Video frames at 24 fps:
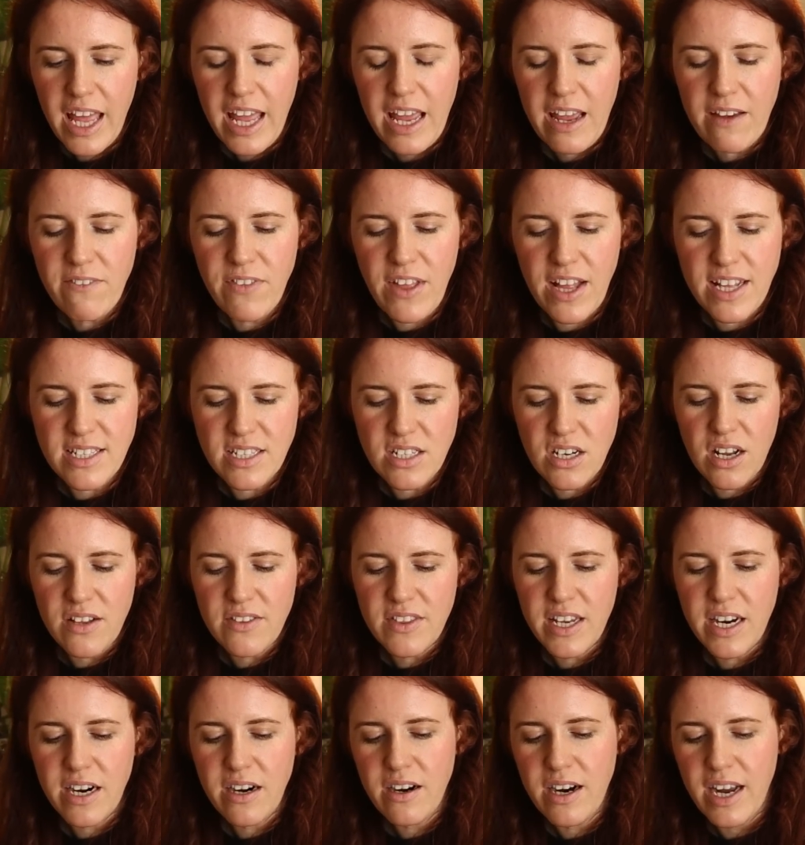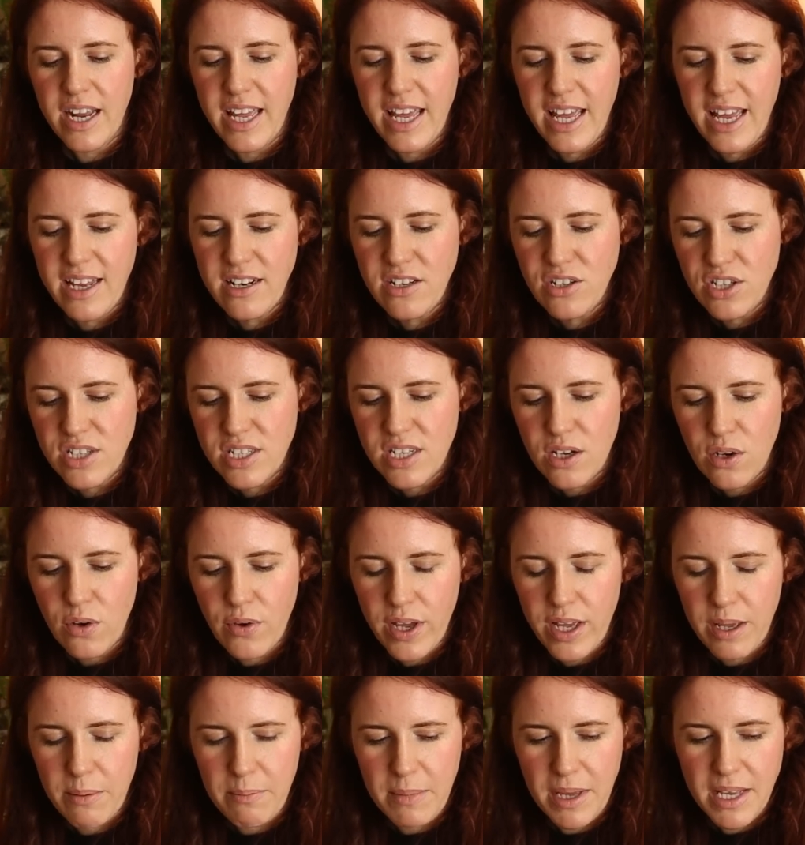If that's not there, again, just a
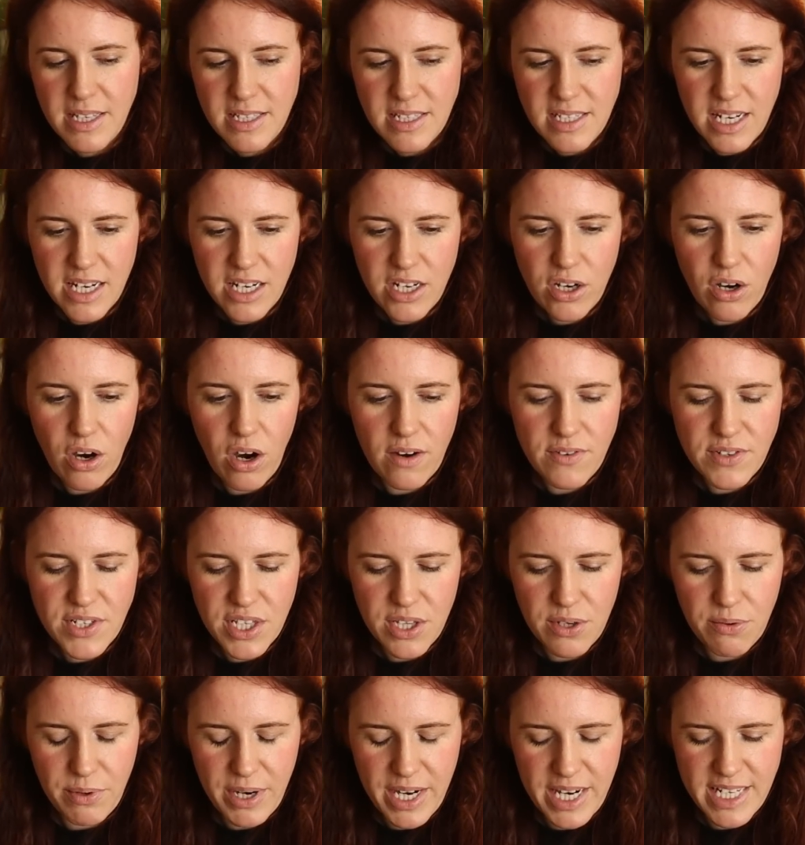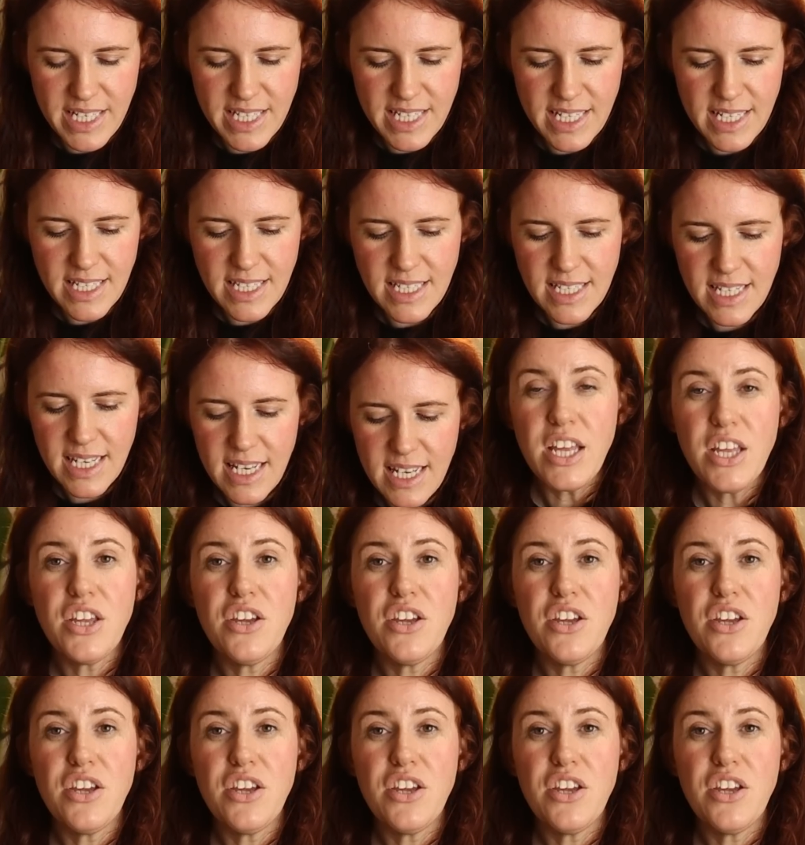quick mist and you're off to the races.